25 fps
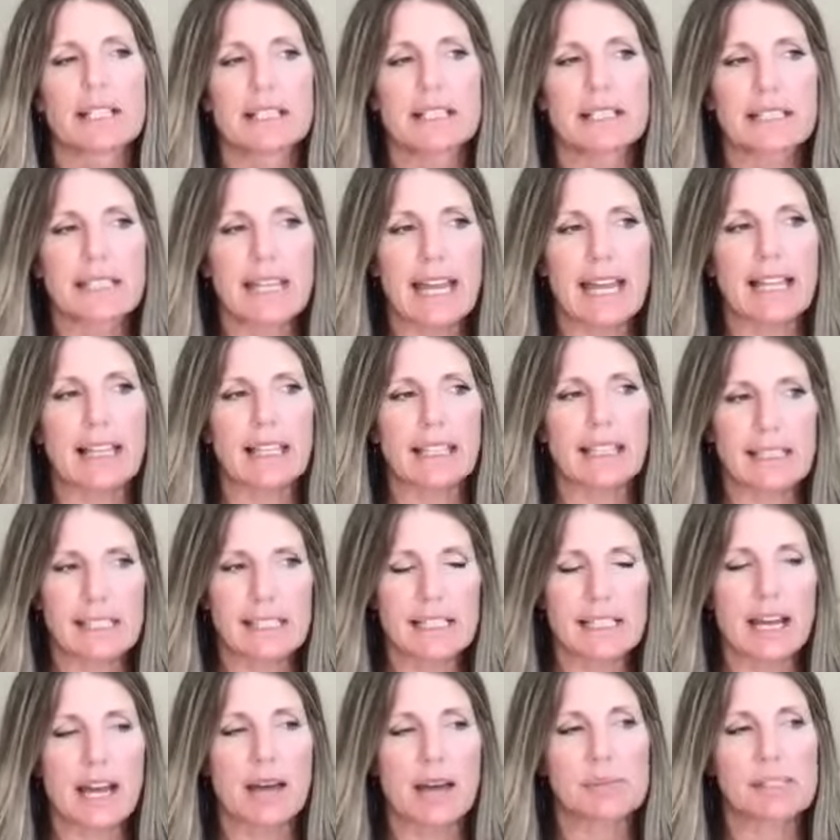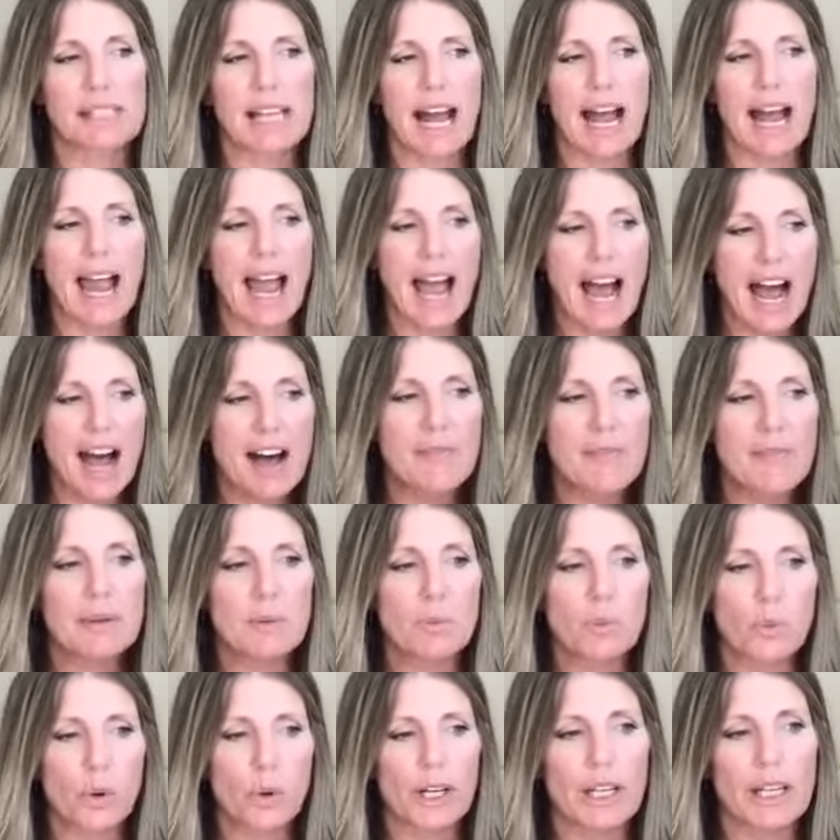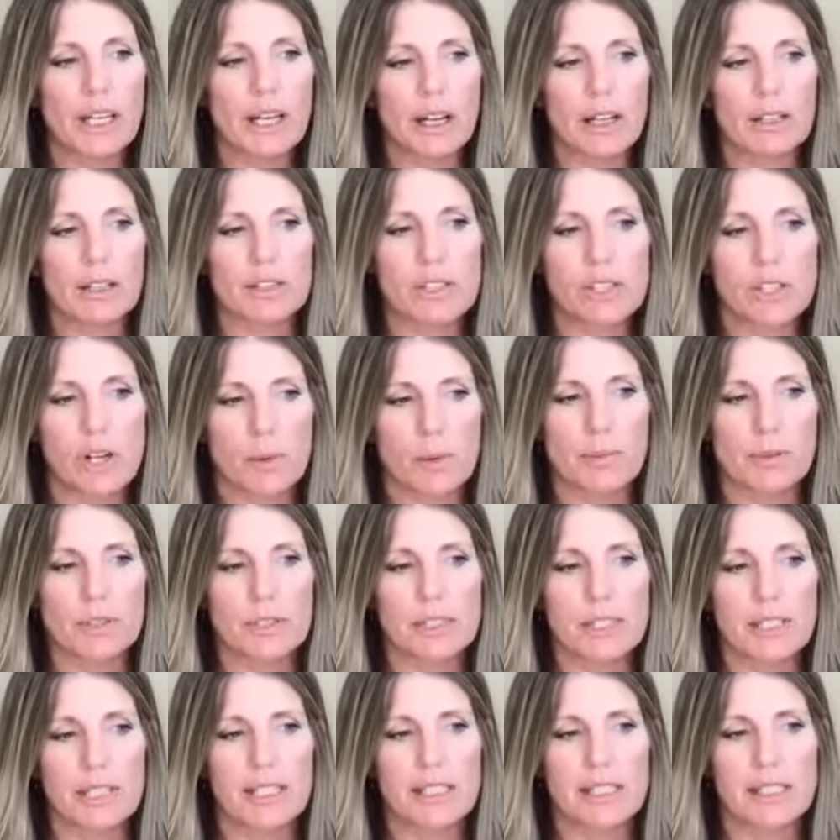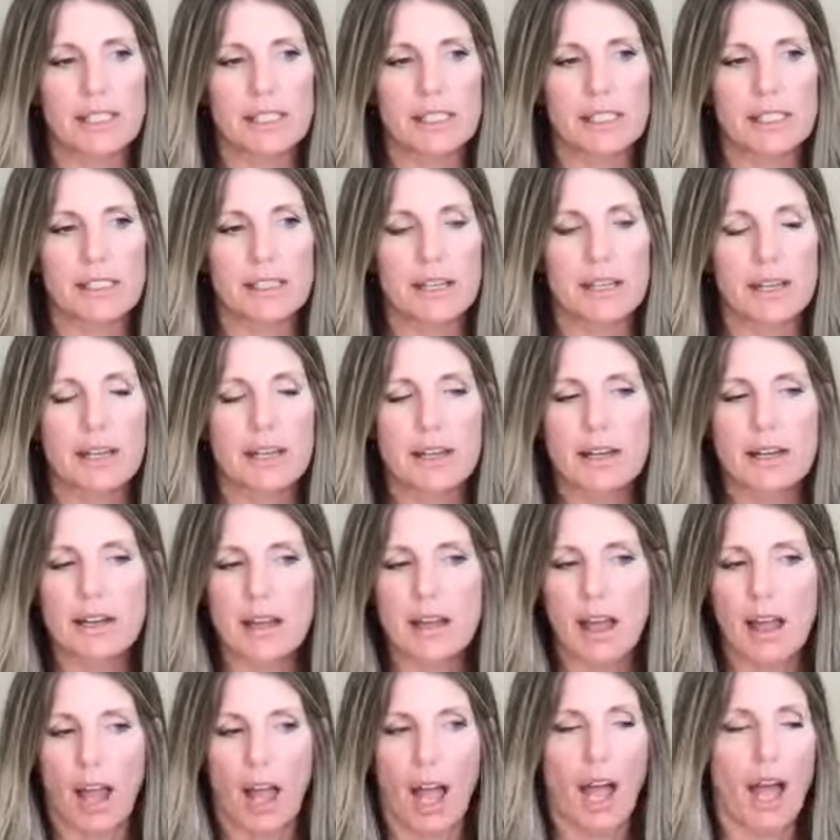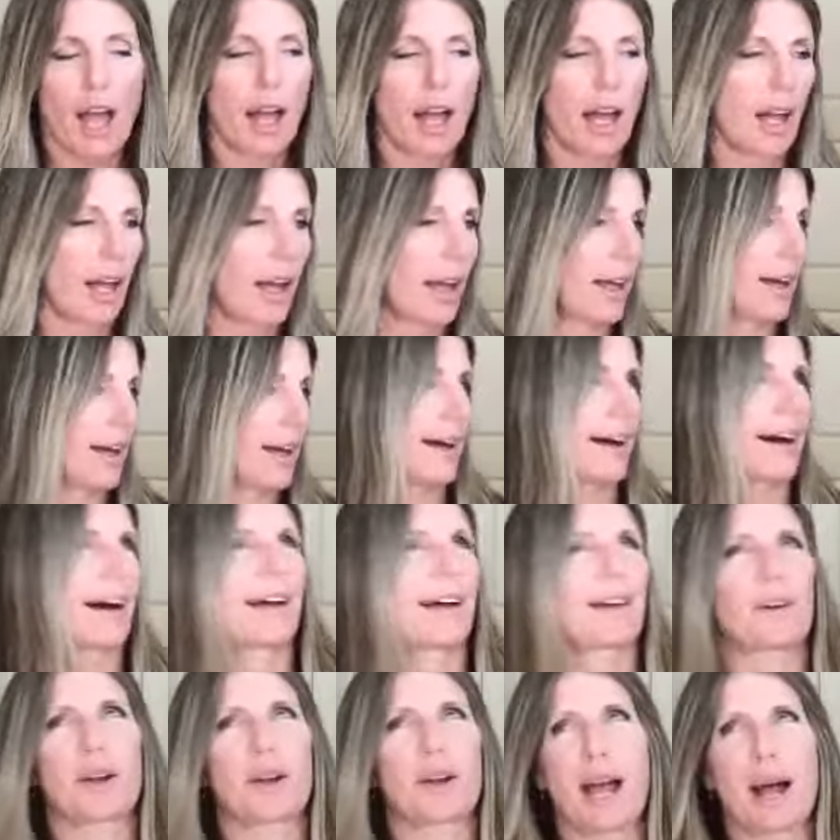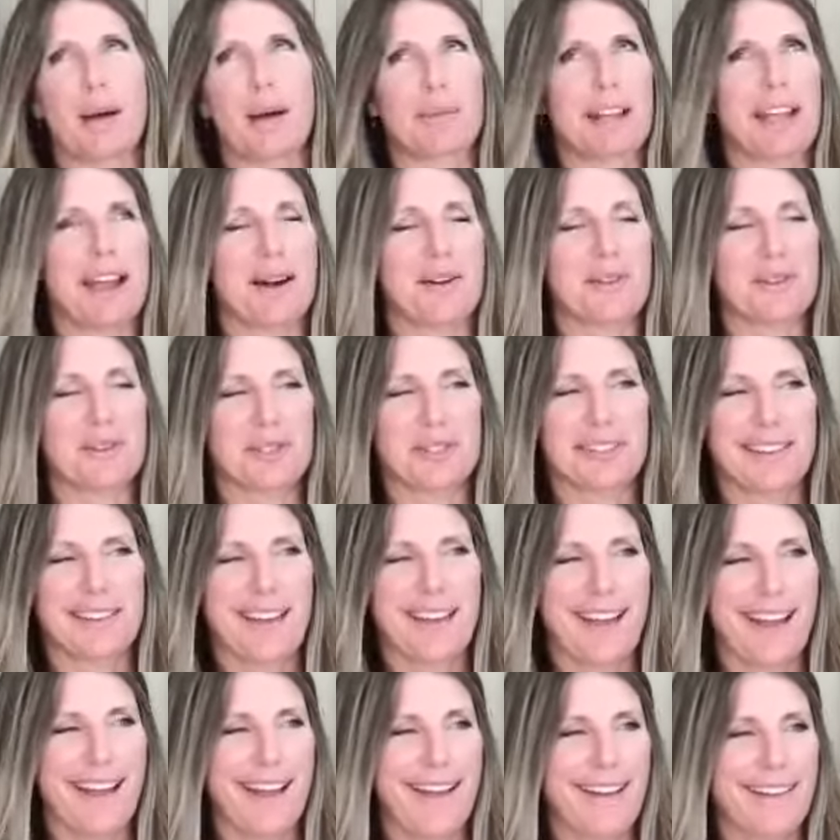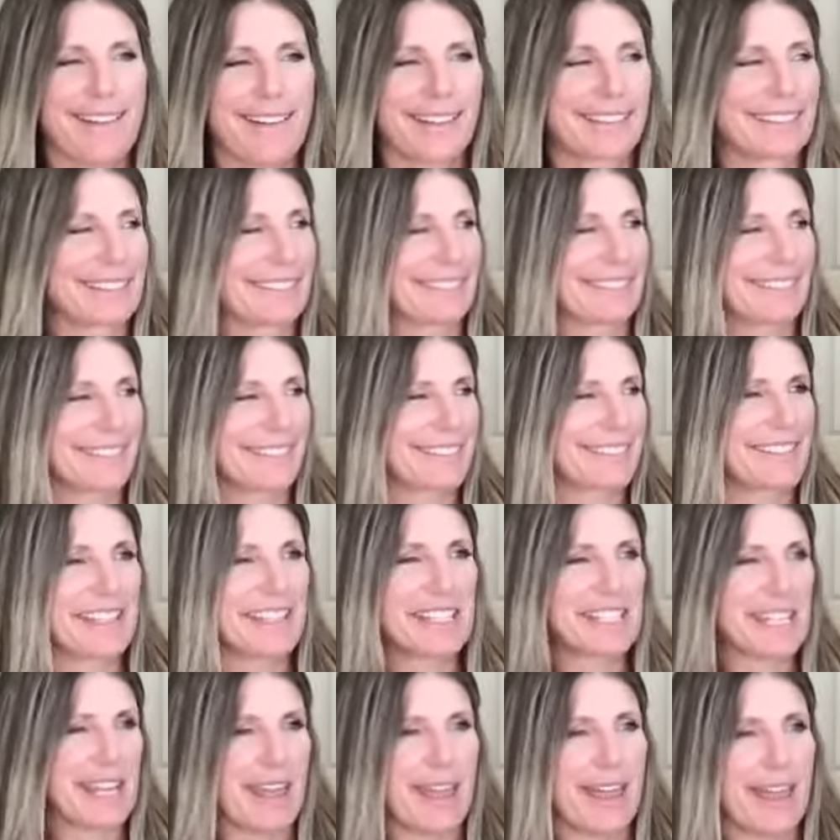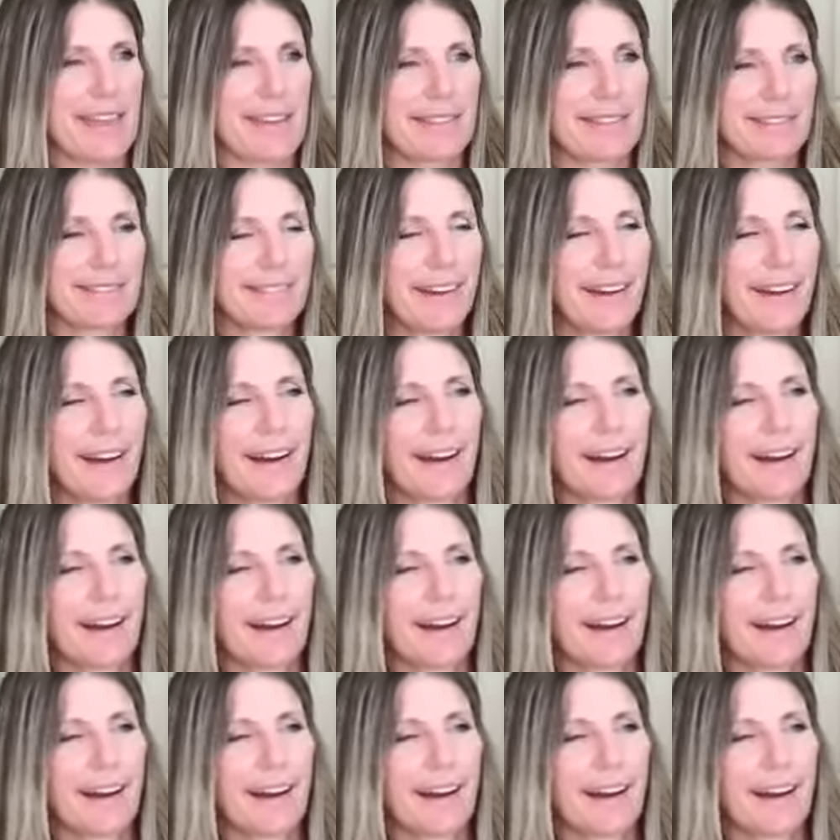daily steps. I have been working on Sober Sis. I don't know how many hours a day, 10